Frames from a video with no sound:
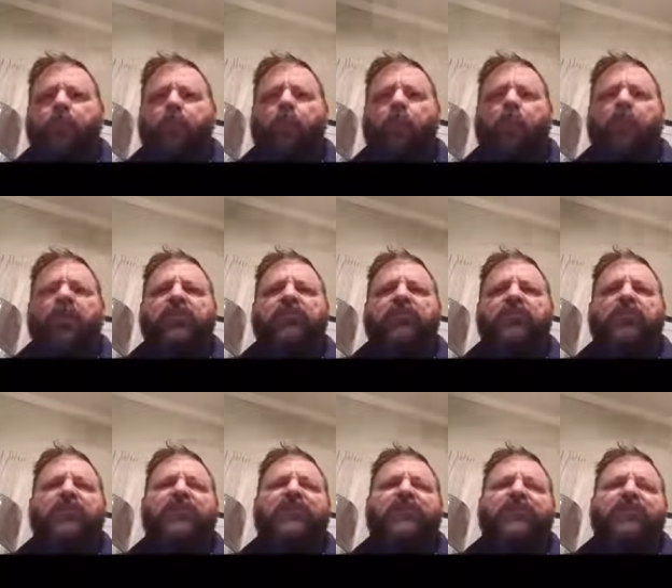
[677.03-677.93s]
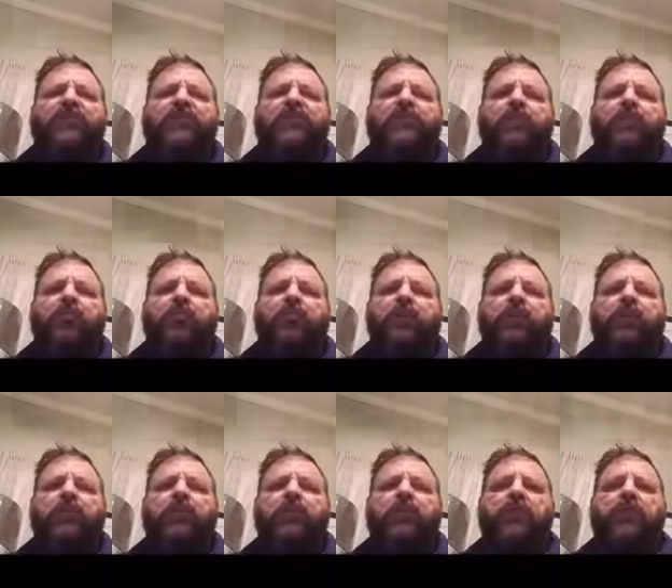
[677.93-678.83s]
once you get to this
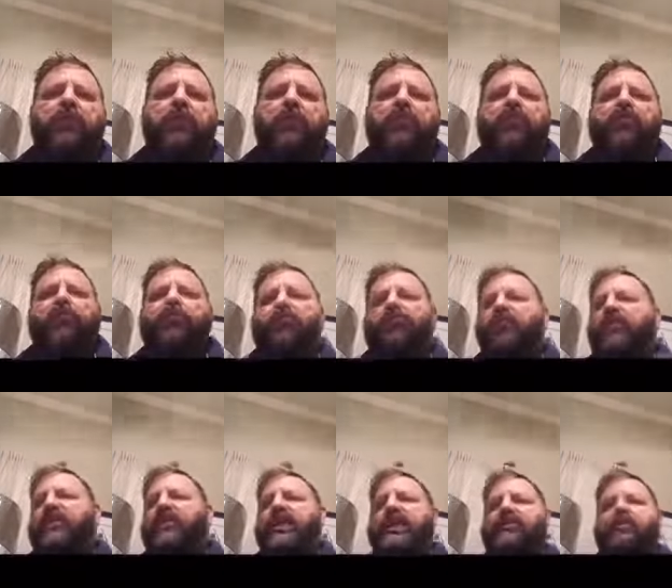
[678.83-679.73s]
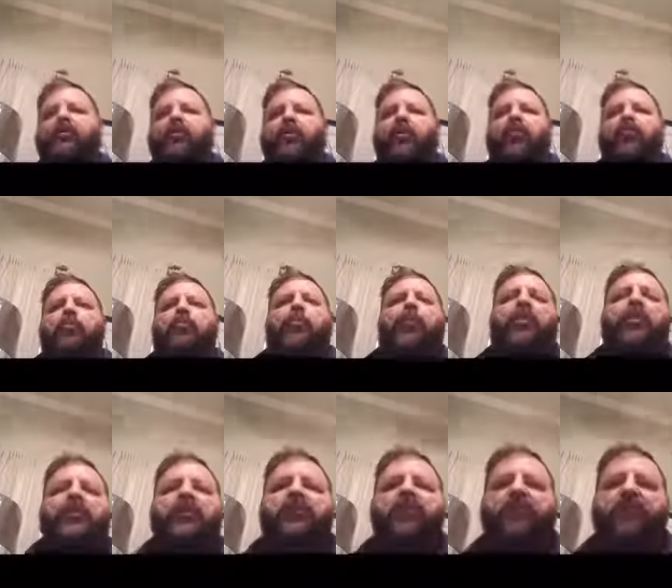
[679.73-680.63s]
point, you've really got your whole
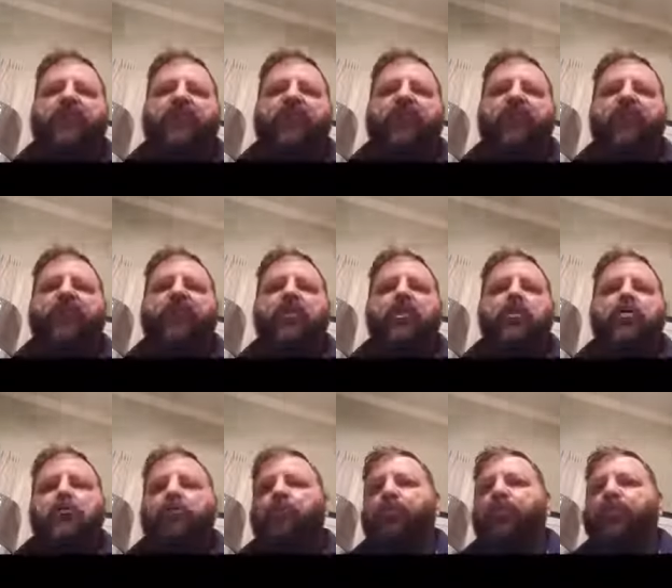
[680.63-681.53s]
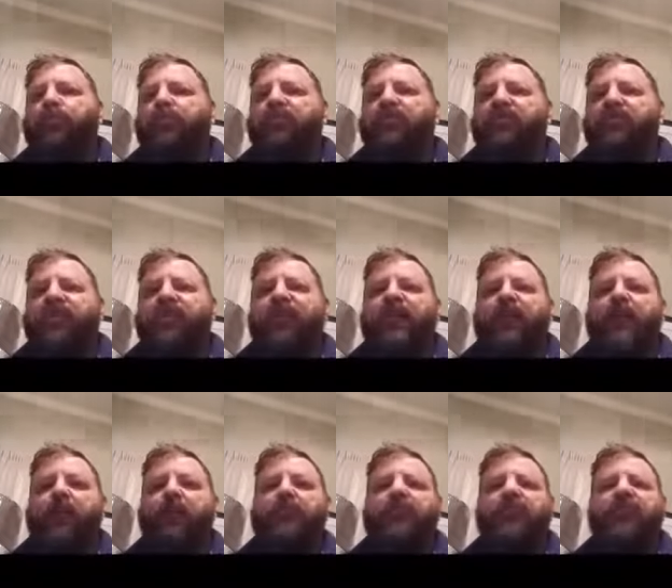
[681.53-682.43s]
marketing strategy pretty much laid out.